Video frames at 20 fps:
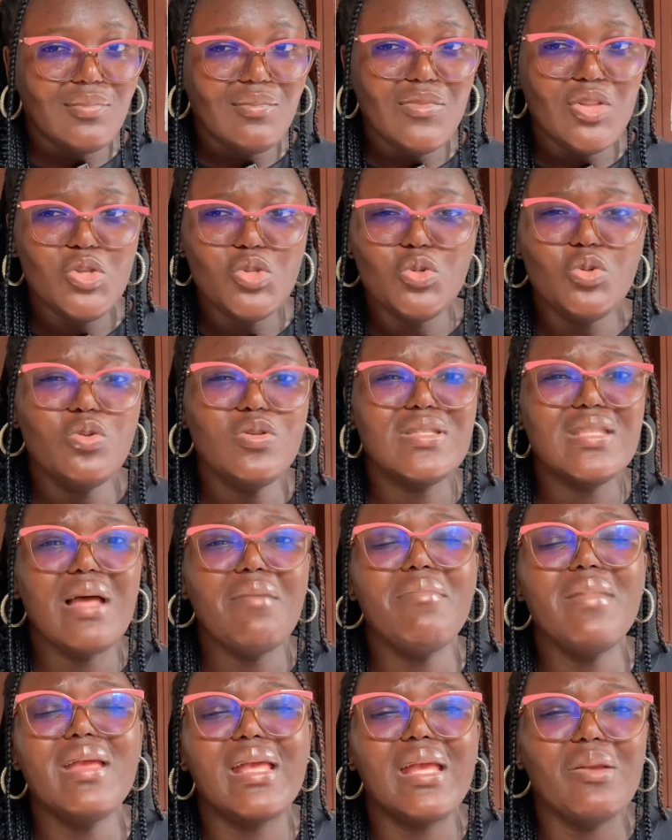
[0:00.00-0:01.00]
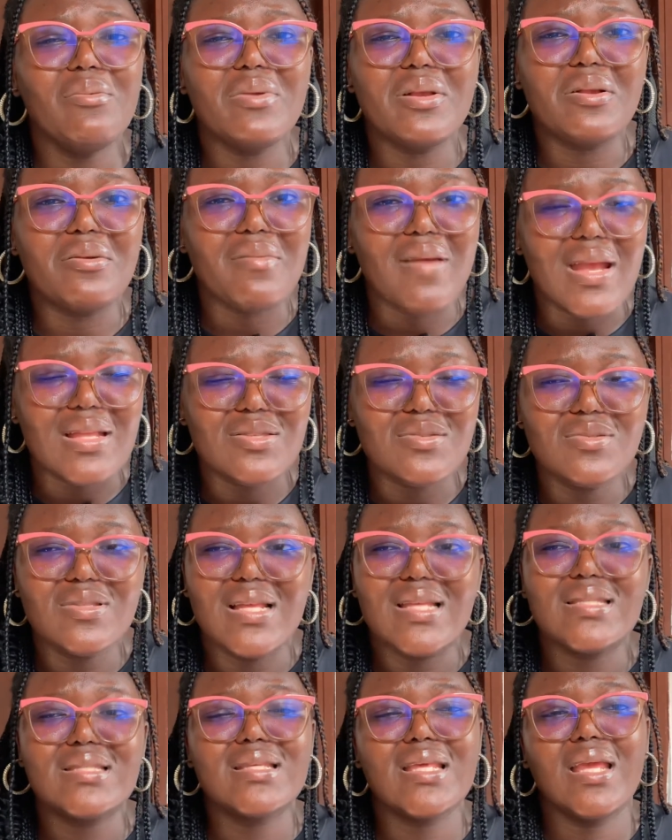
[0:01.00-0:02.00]
So don't start making regrets. Don't
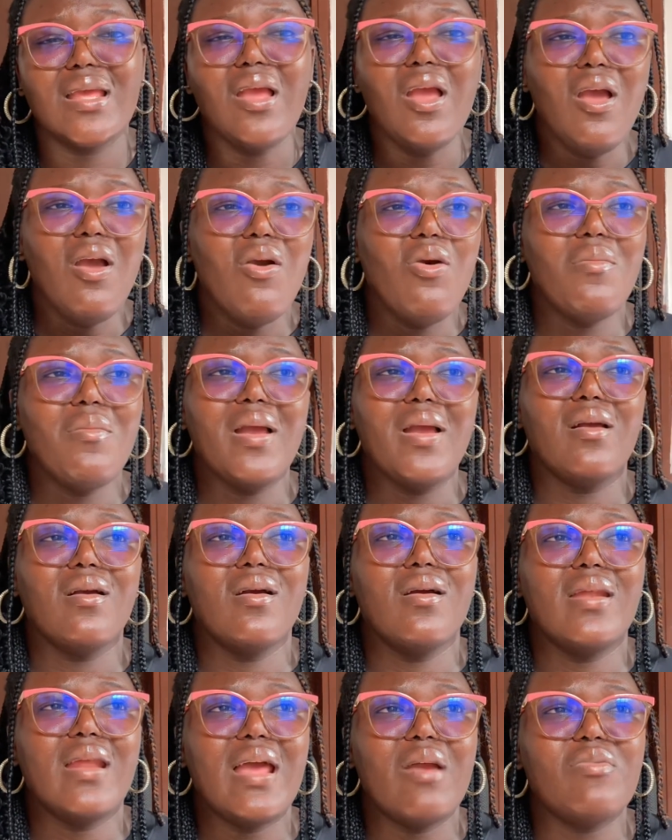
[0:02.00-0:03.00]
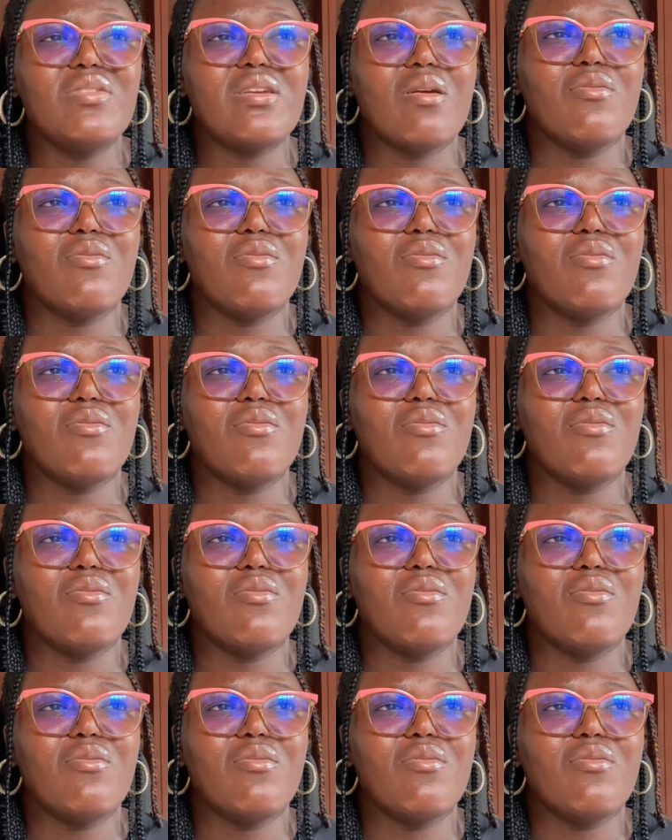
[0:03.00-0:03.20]
start saying, oh my God, I wish